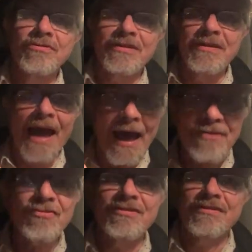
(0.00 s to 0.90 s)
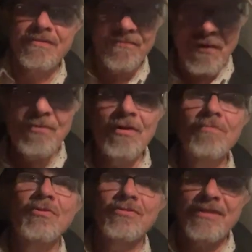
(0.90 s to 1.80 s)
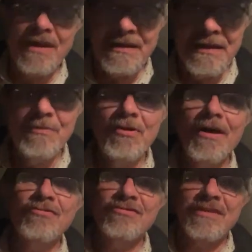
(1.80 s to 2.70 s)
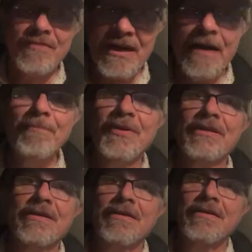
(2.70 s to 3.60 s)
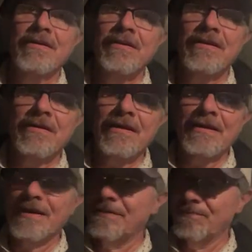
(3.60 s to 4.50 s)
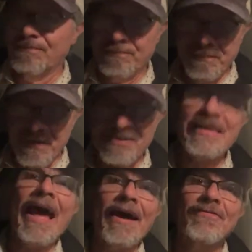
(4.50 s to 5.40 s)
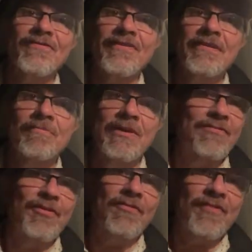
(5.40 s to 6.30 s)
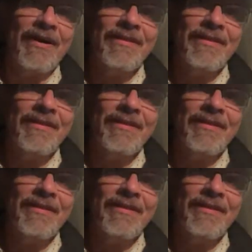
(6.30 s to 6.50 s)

and addresses and phone numbers and email addresses of the company and staff. But if you don't find